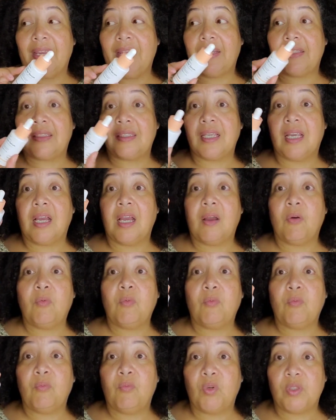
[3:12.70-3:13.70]
It
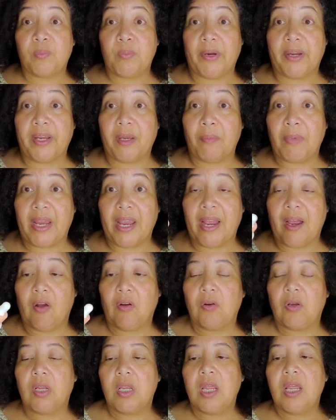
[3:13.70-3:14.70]
was breaking me
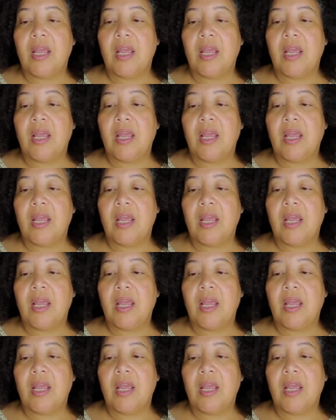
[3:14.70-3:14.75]
out.